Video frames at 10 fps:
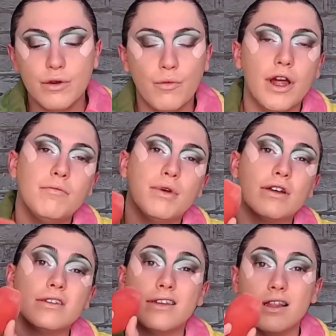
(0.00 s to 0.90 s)
One, because
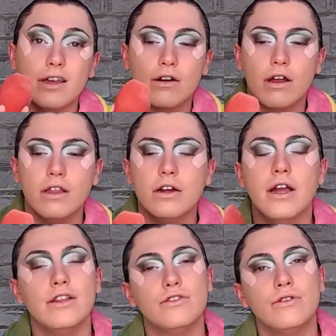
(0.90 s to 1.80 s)
it's a lighter colour,
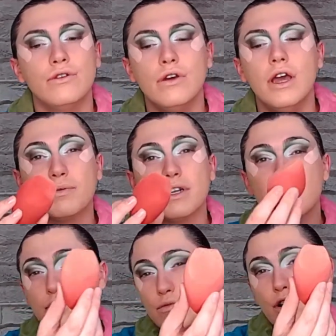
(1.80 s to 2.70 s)
and two, because I
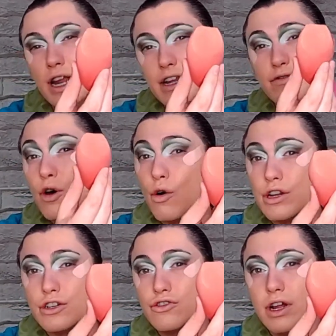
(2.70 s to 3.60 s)
don't want any of the
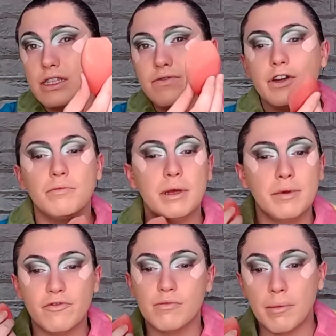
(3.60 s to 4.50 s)
orange transfer maybe
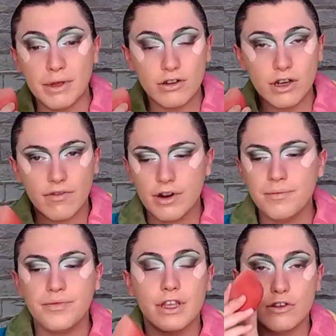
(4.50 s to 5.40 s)
from my beard cover.
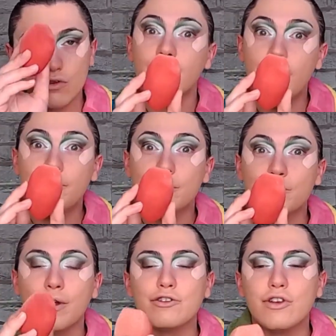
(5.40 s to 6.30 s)
So flip your
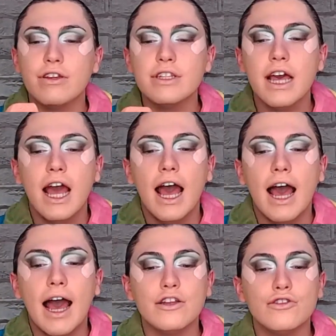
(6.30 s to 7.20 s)
sponge round
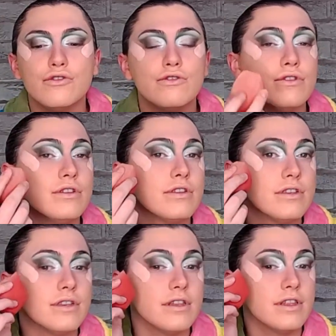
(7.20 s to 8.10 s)
and use
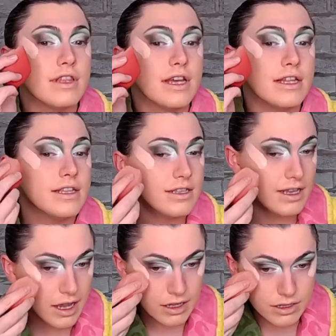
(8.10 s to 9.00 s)
the clean
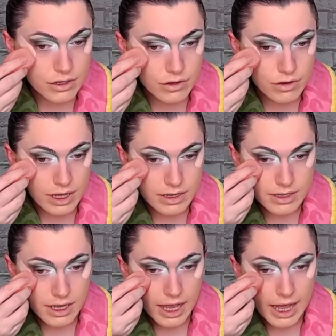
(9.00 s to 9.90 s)
side to do this.
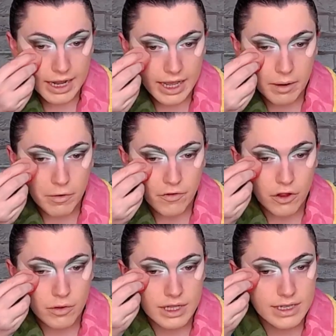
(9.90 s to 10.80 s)
And again, we're
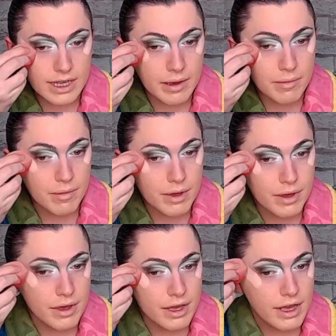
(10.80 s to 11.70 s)
following the same
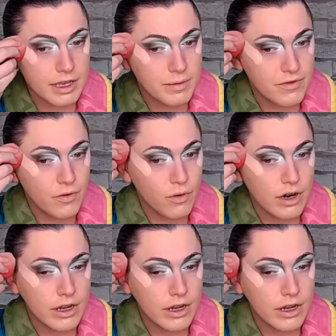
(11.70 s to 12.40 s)
as before.